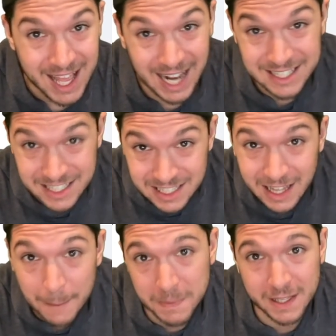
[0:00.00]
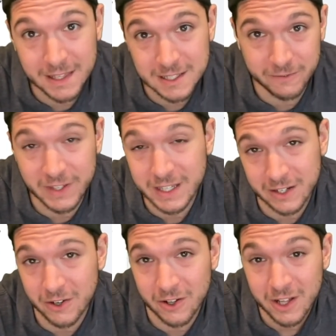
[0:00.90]
I slept in this
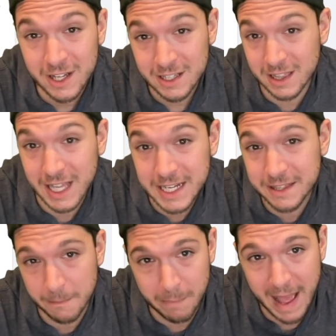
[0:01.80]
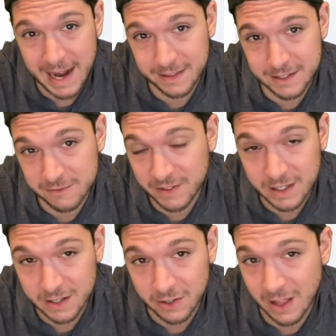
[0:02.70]
vehicle, laid in the back of this
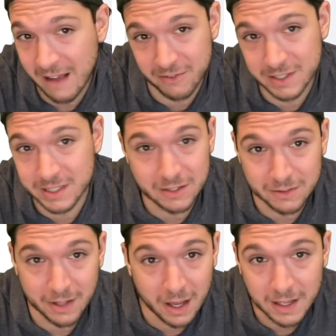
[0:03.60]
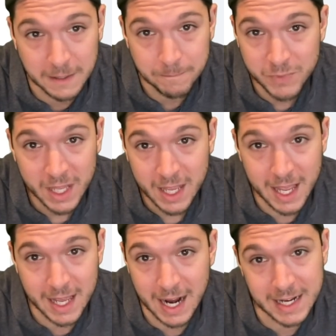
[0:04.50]
vehicle every single night,
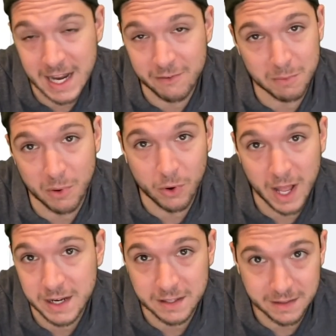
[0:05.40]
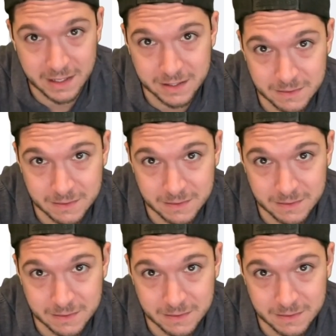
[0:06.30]
and I never broke any of these.